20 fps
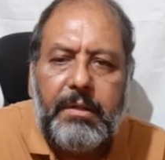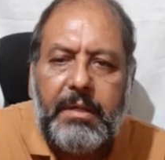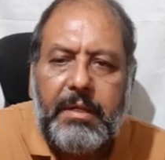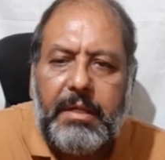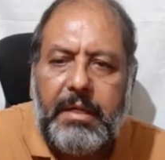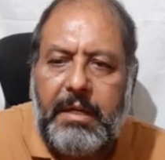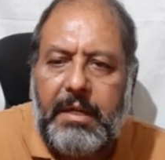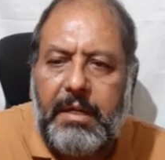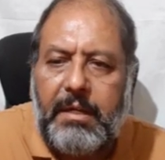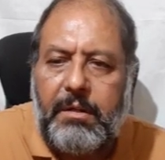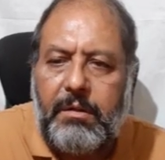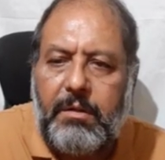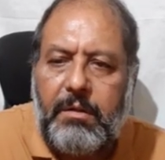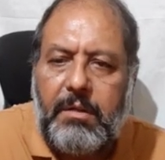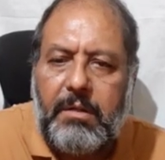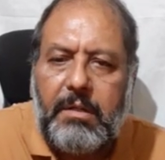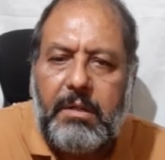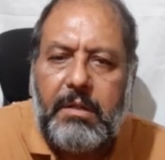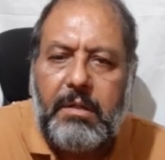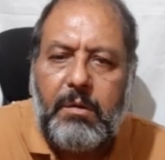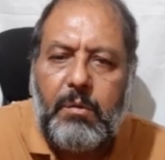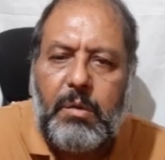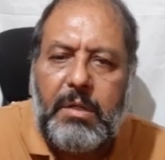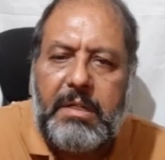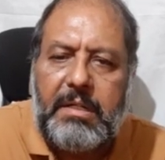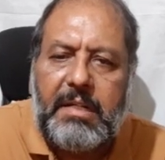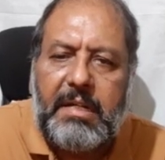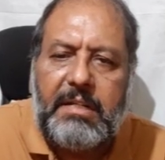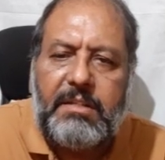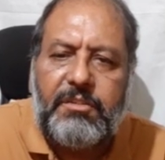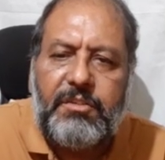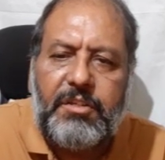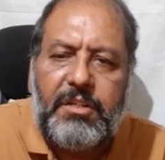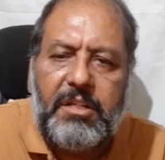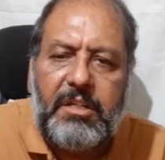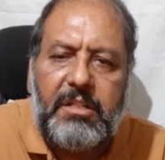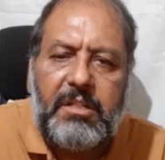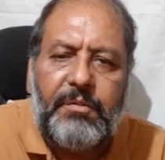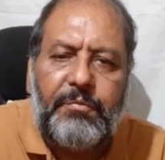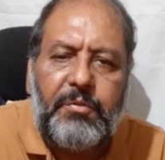Here one can
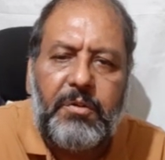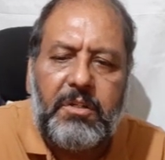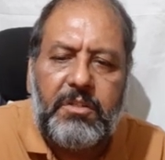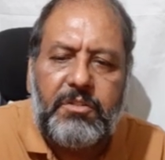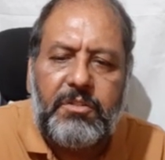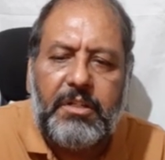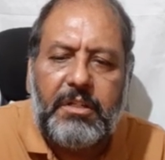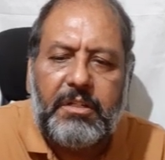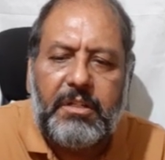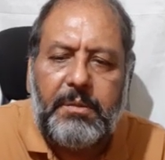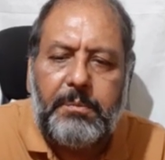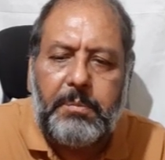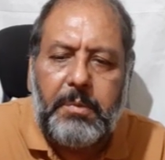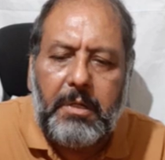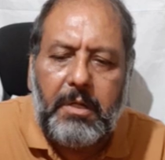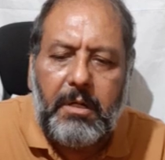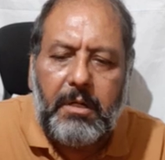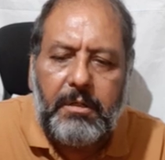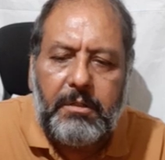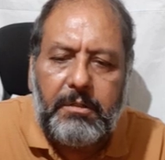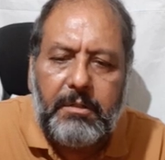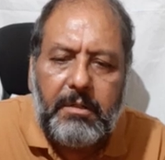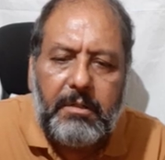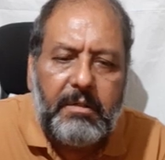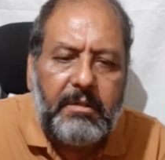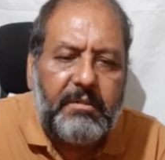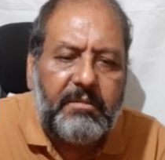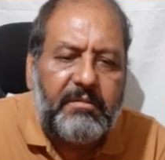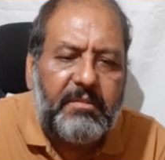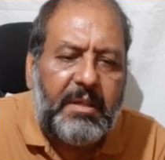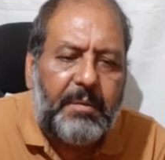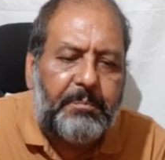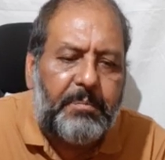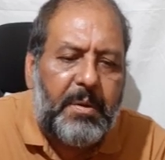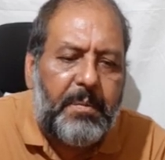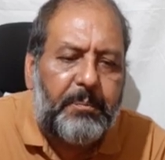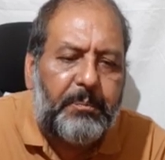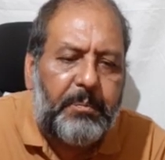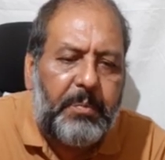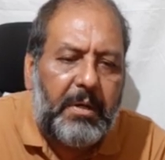see the first degree burn, the
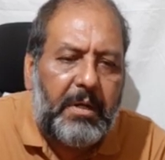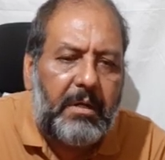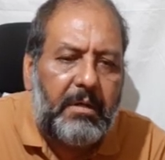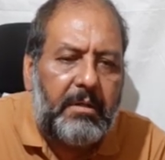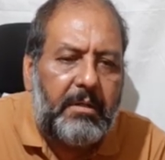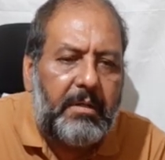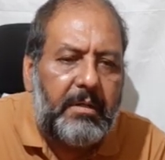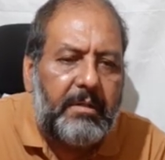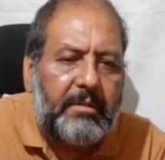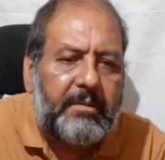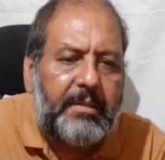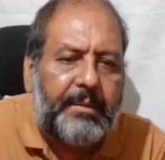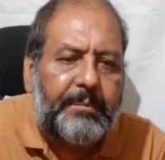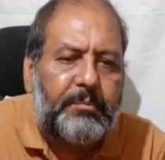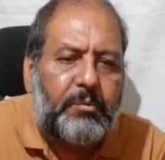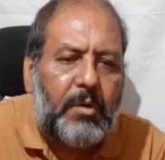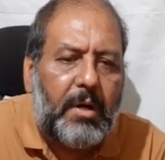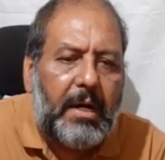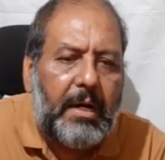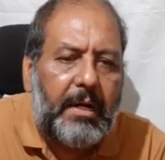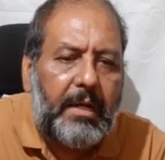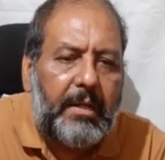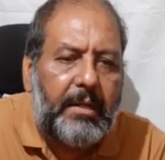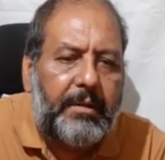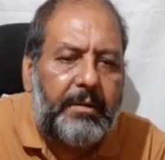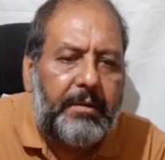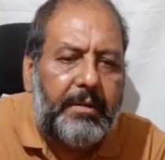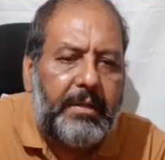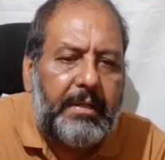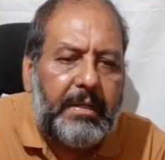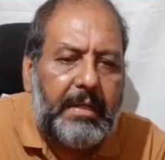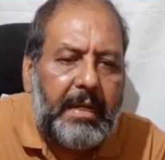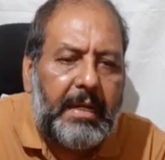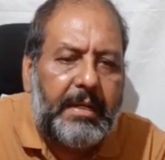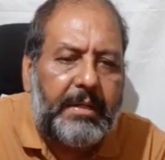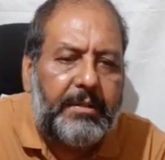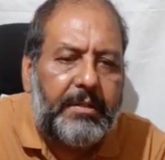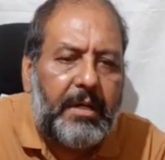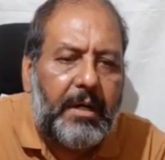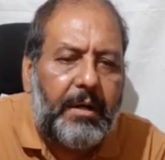pimple, the boil,
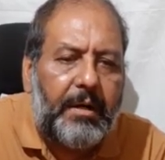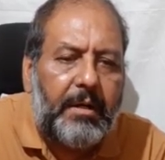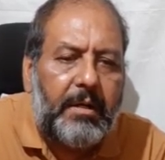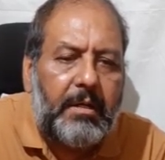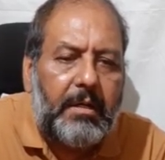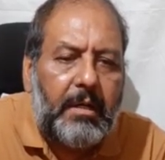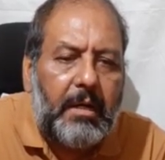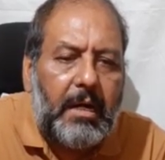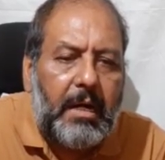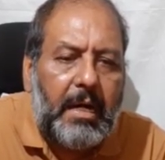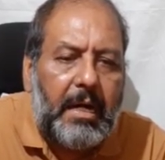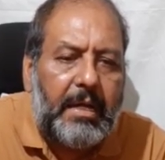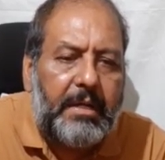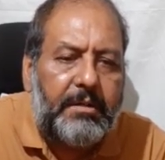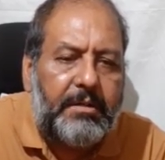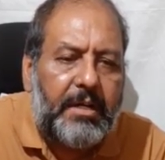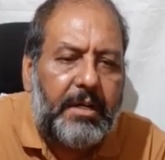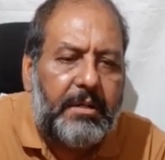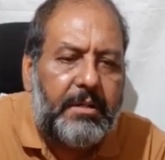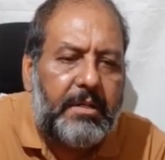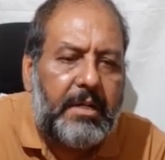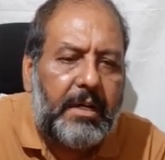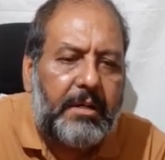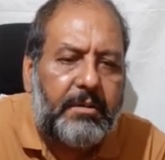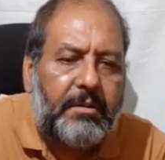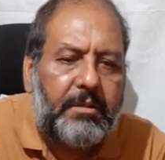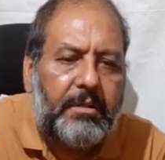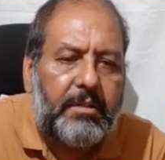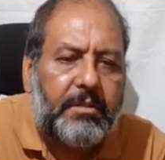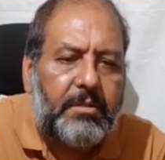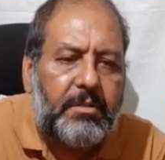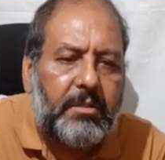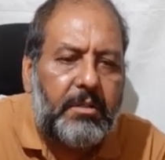and the hidradenitis